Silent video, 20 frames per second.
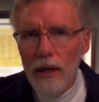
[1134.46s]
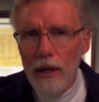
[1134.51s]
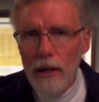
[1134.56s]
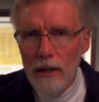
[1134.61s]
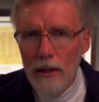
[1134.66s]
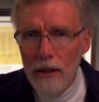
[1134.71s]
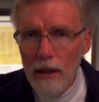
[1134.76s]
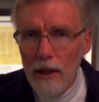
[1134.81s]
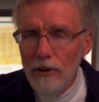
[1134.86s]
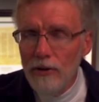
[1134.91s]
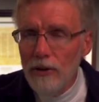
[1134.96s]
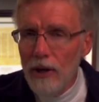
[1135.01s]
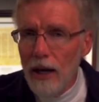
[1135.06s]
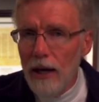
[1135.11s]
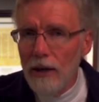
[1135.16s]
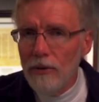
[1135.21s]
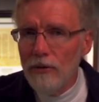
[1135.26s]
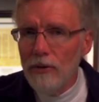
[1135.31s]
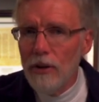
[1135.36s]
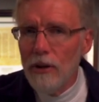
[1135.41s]
In this
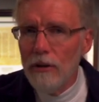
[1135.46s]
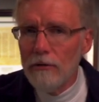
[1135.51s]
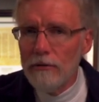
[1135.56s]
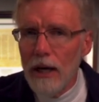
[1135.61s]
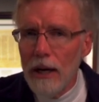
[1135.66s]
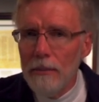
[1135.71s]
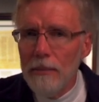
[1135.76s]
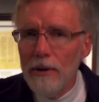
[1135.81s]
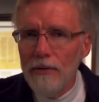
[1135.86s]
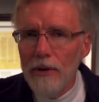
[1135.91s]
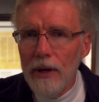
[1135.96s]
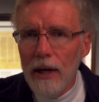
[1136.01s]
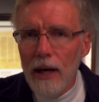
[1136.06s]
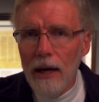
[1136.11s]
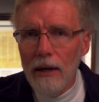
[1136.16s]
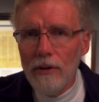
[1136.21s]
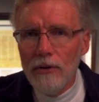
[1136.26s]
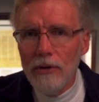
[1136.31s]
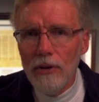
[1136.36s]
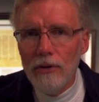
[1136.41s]
case, the
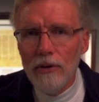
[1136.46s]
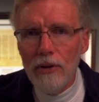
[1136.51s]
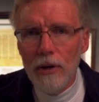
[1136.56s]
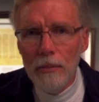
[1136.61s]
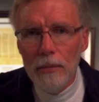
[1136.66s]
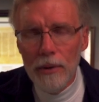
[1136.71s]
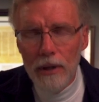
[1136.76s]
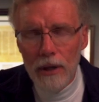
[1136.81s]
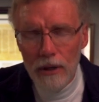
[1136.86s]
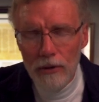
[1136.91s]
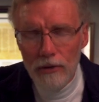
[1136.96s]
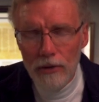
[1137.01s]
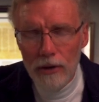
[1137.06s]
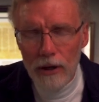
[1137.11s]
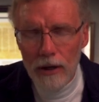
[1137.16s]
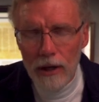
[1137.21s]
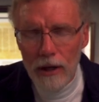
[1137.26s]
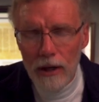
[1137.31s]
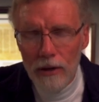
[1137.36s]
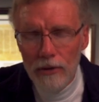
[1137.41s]
ramifications are pretty
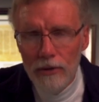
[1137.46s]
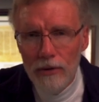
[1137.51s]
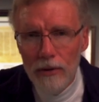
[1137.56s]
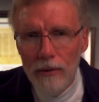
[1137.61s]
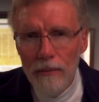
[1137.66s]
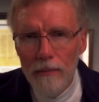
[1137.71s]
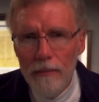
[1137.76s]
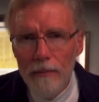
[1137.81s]
serious.